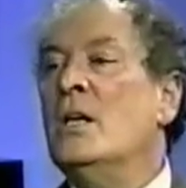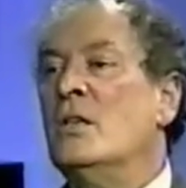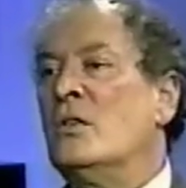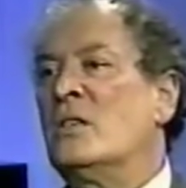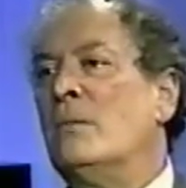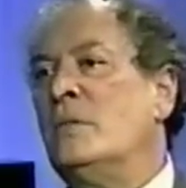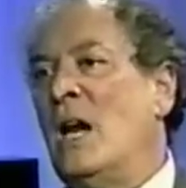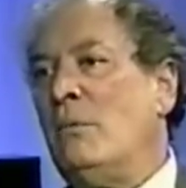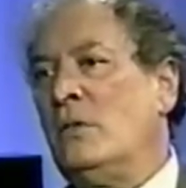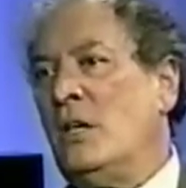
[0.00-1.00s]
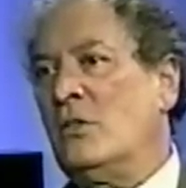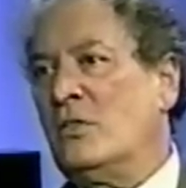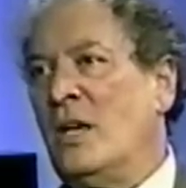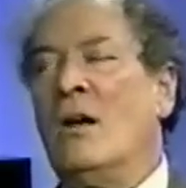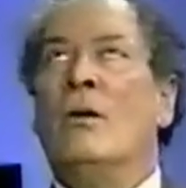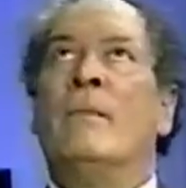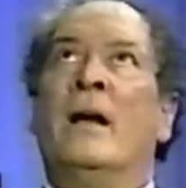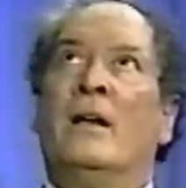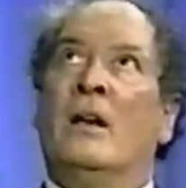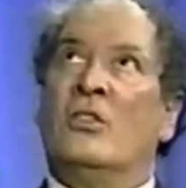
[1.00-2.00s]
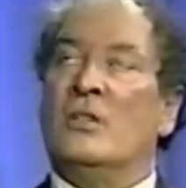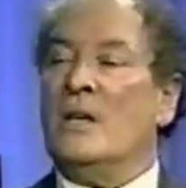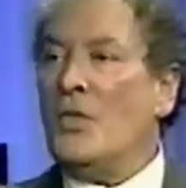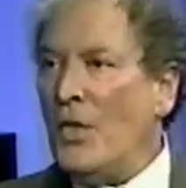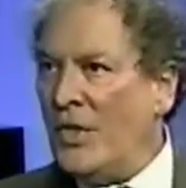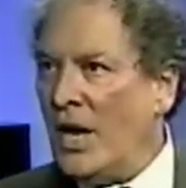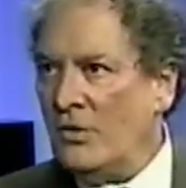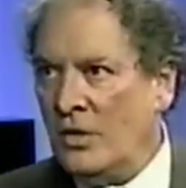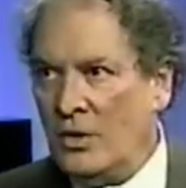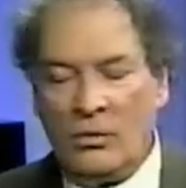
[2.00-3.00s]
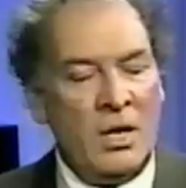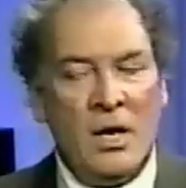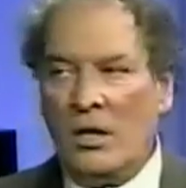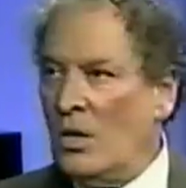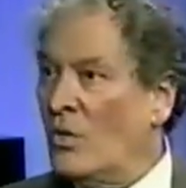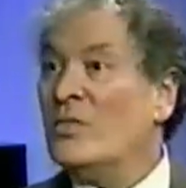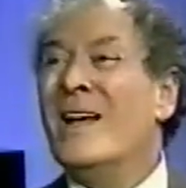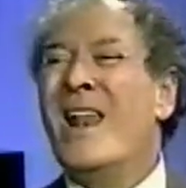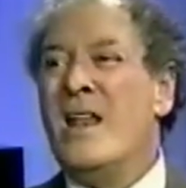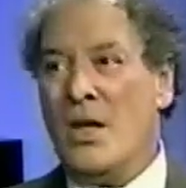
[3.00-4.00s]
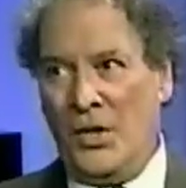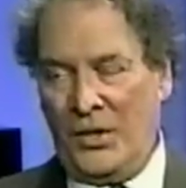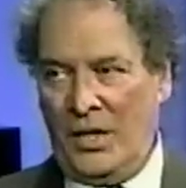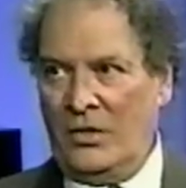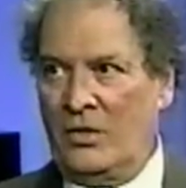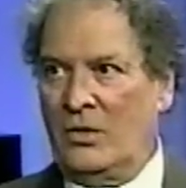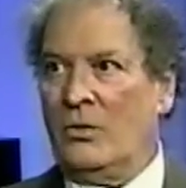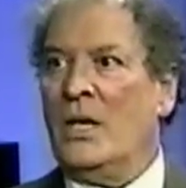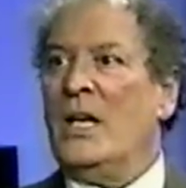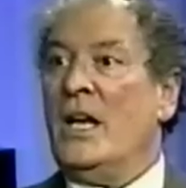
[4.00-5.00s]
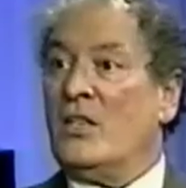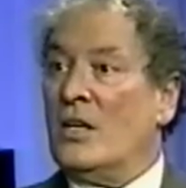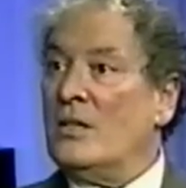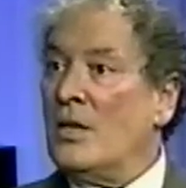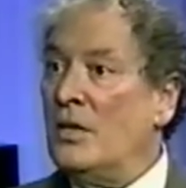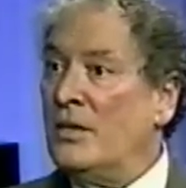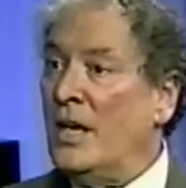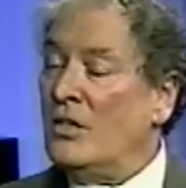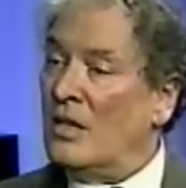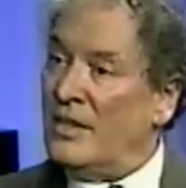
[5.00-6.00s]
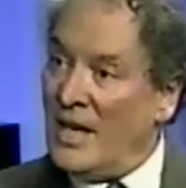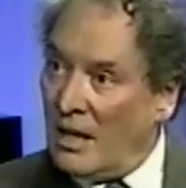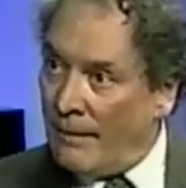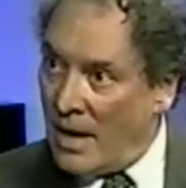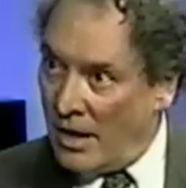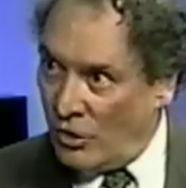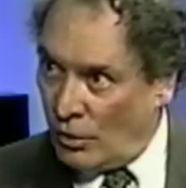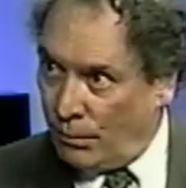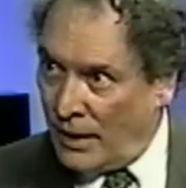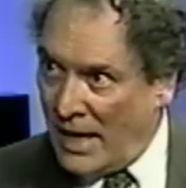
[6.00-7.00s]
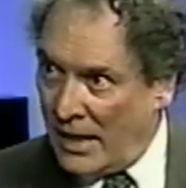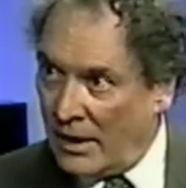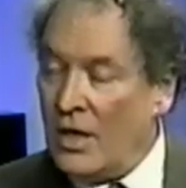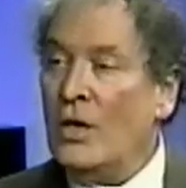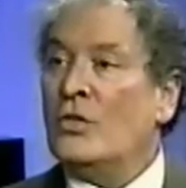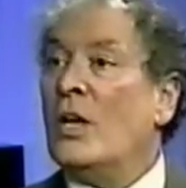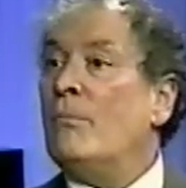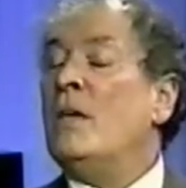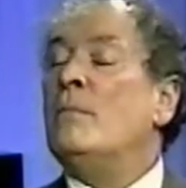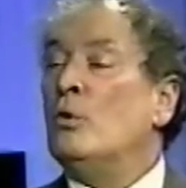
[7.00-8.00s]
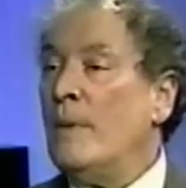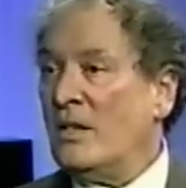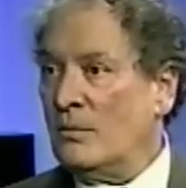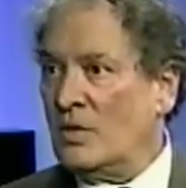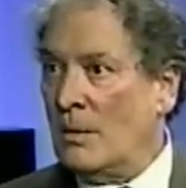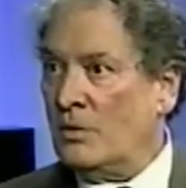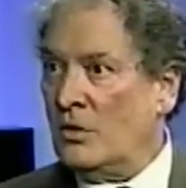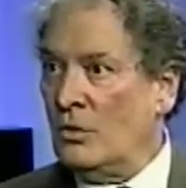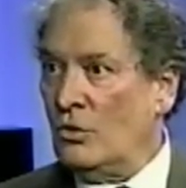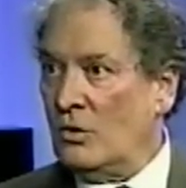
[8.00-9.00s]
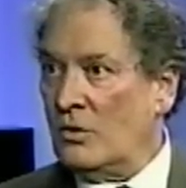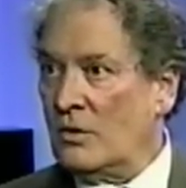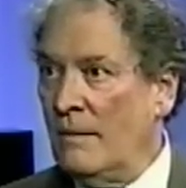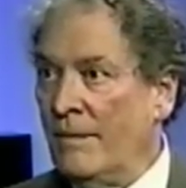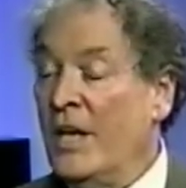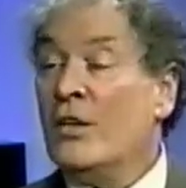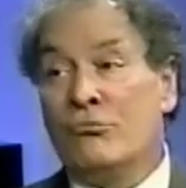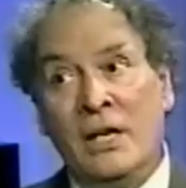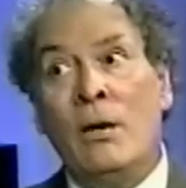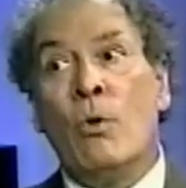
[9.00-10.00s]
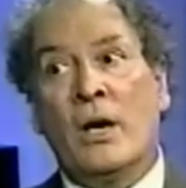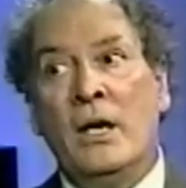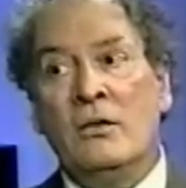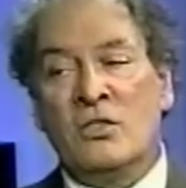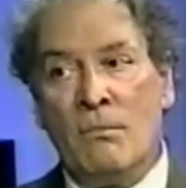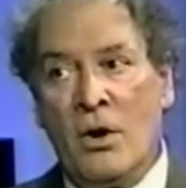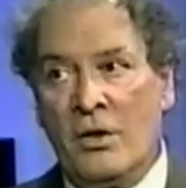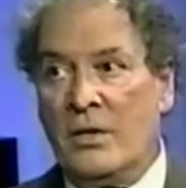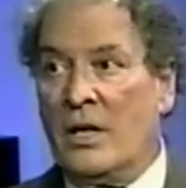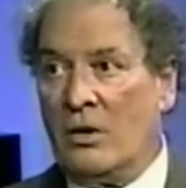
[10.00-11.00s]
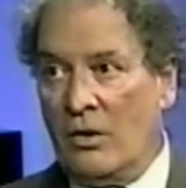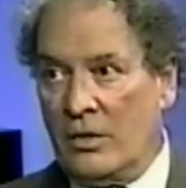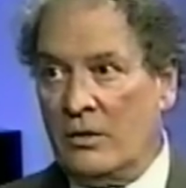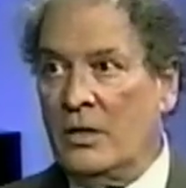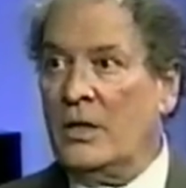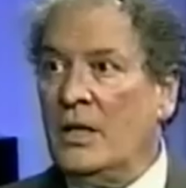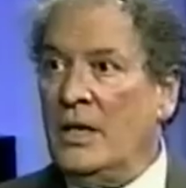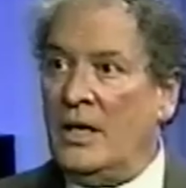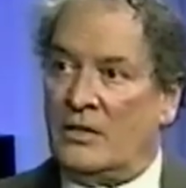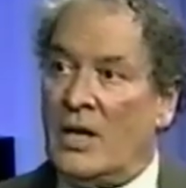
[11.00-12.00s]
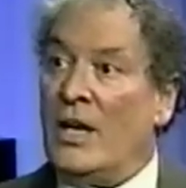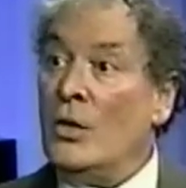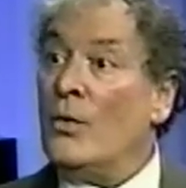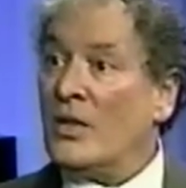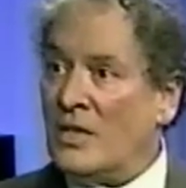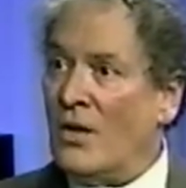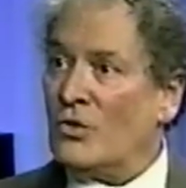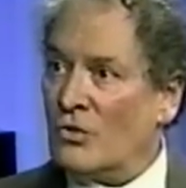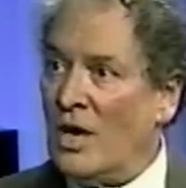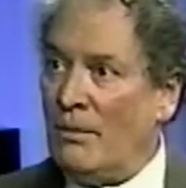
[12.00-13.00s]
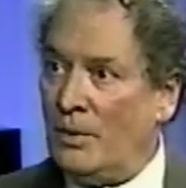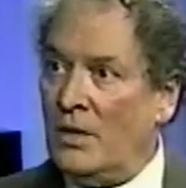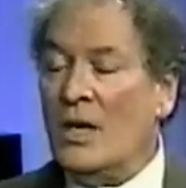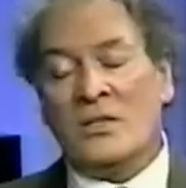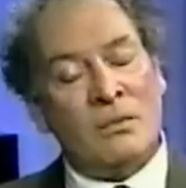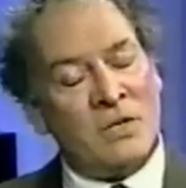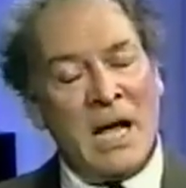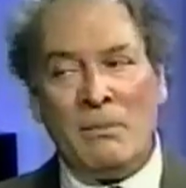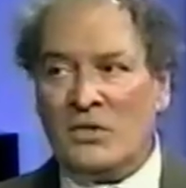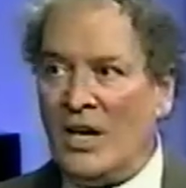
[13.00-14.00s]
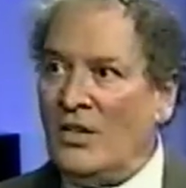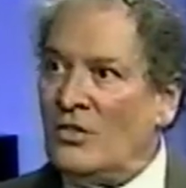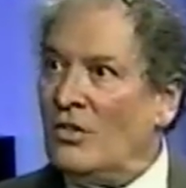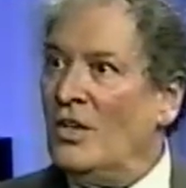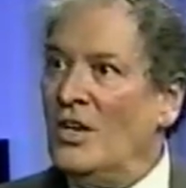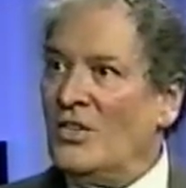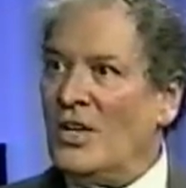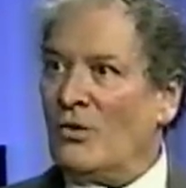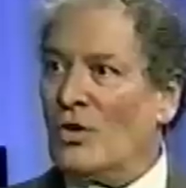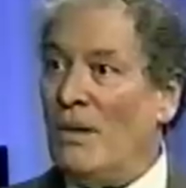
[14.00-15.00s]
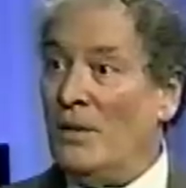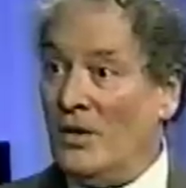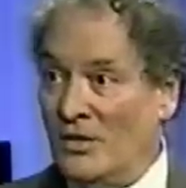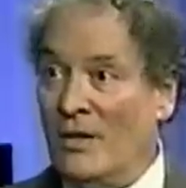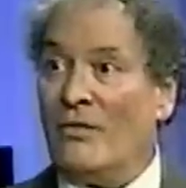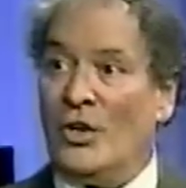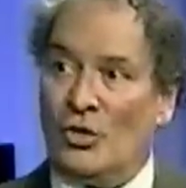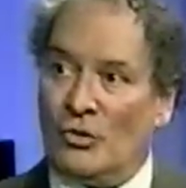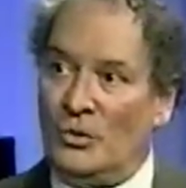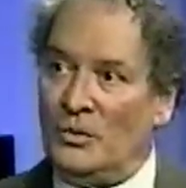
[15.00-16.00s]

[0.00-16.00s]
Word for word: So sometimes teachers say, oh my gosh, another thing to do. No, it's not another thing to do. It's another thing to think about in your planning so that maybe you make some substitutions. It's really working smarter, not harder. It's, I know that sounds trite, no, but sometimes things are sound trite because they're very true.